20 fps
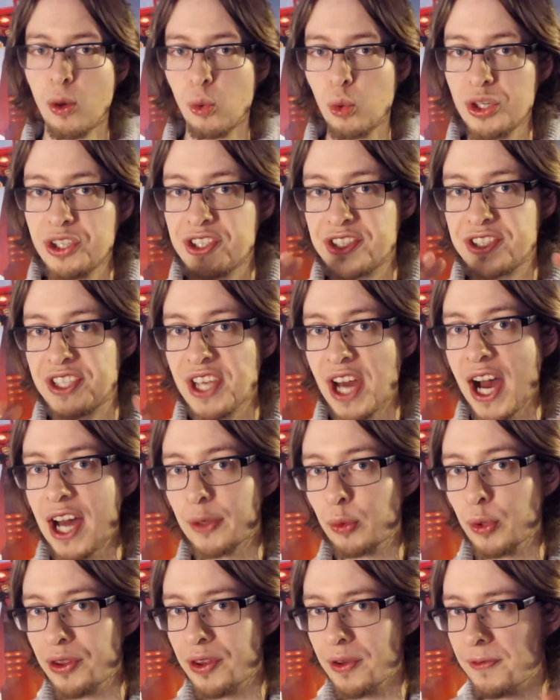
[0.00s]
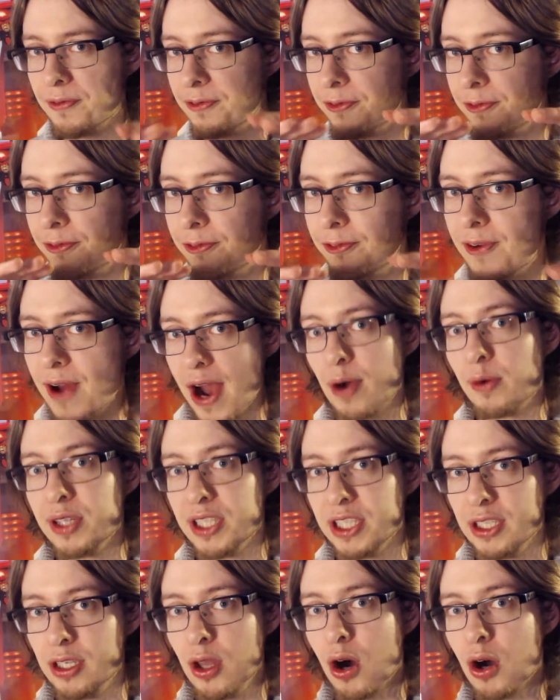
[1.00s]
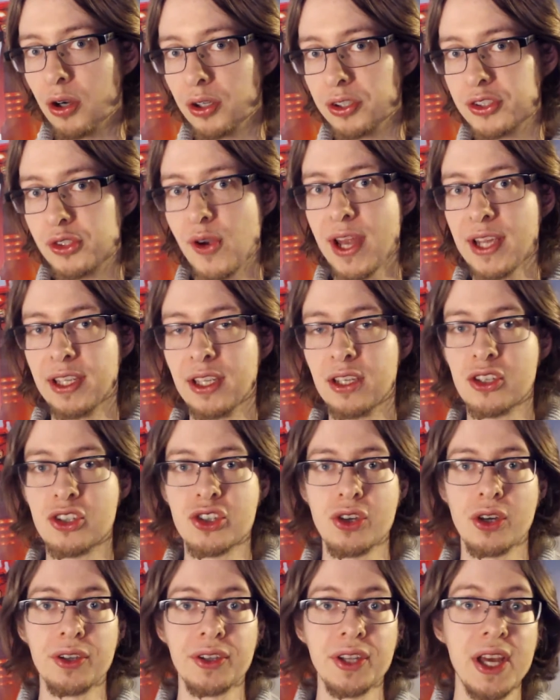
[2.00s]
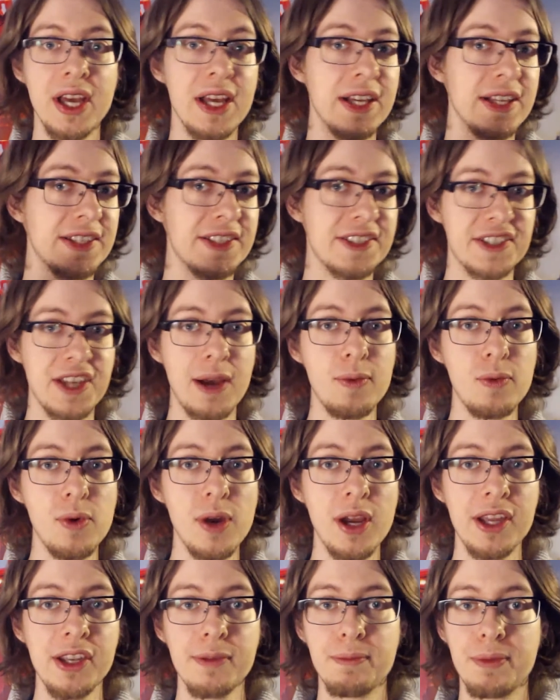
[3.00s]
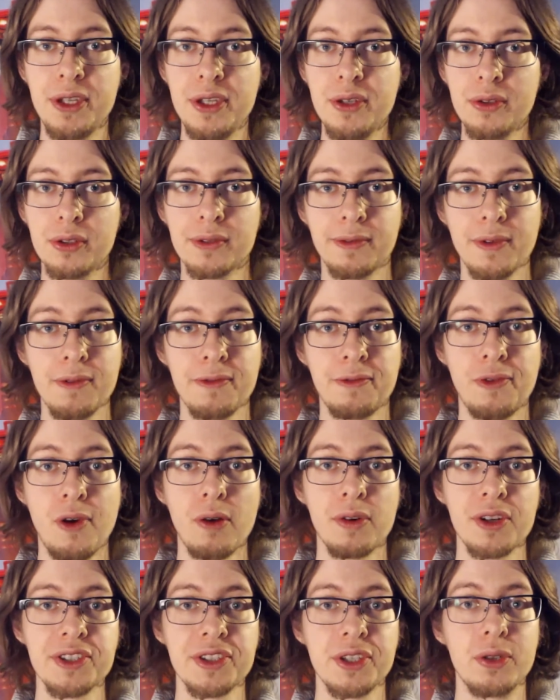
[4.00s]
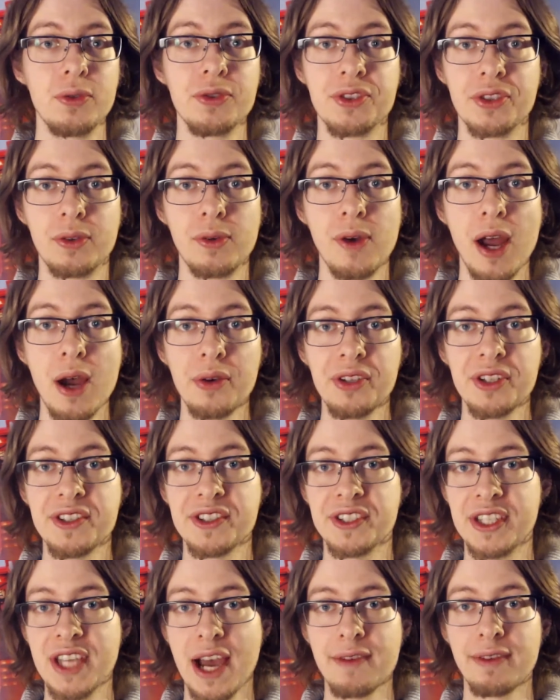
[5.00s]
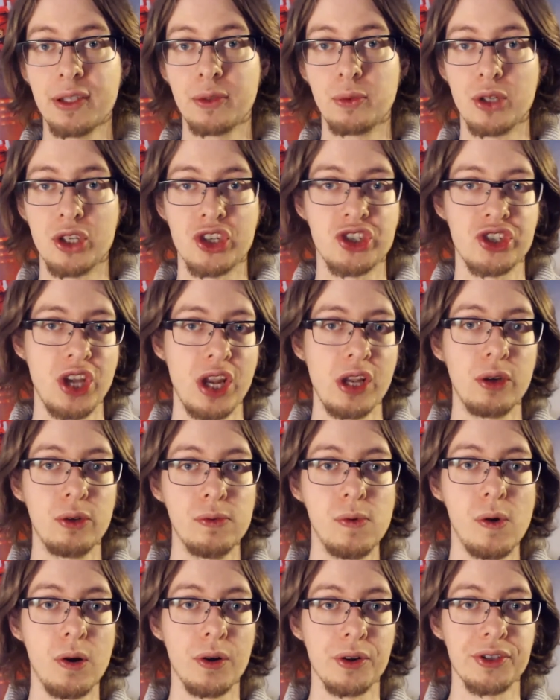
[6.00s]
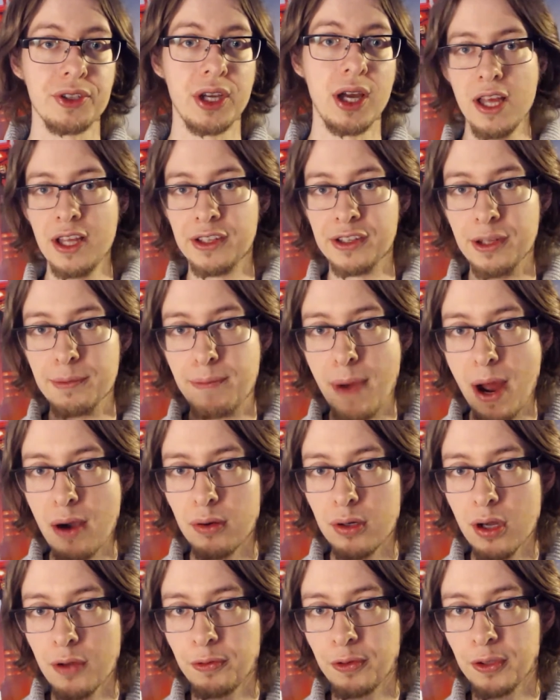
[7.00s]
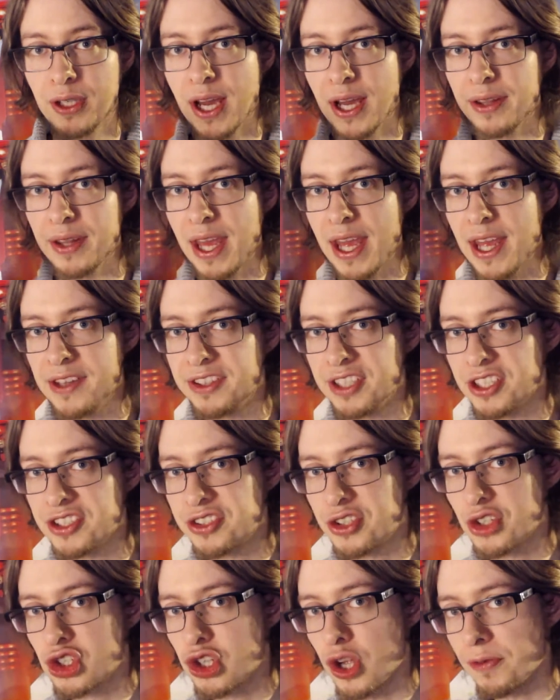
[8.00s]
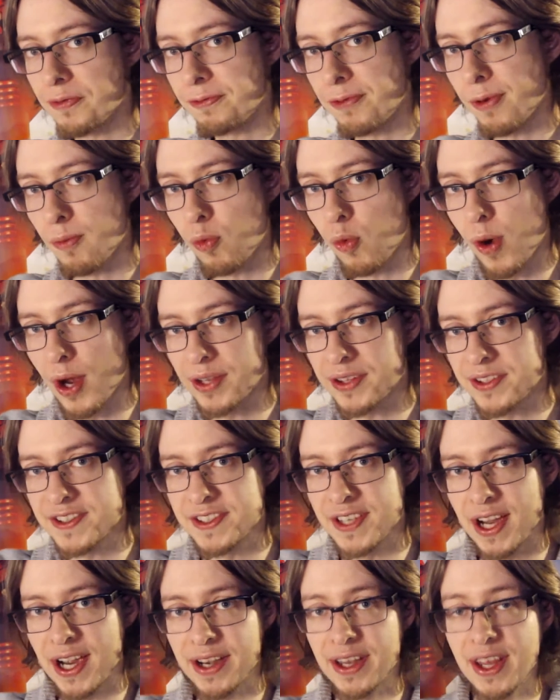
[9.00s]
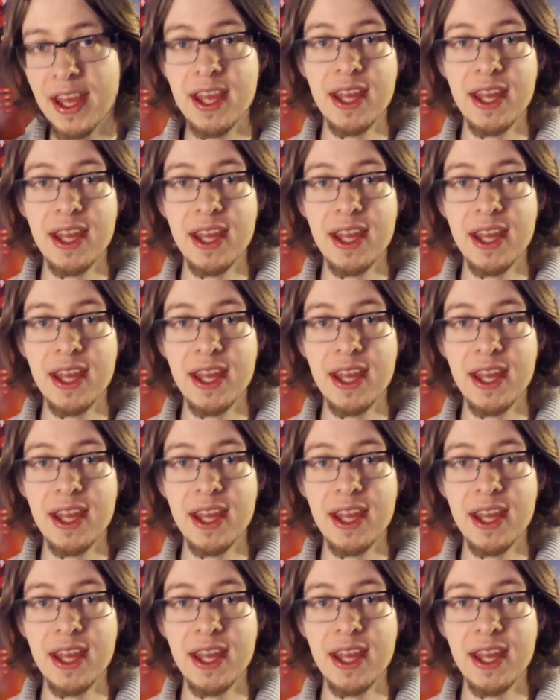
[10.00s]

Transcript: We start with a very long tracking shot, somewhere in a beautiful forest whose ground is covered with shallow water. The barrel of a gun enters the shot from one side,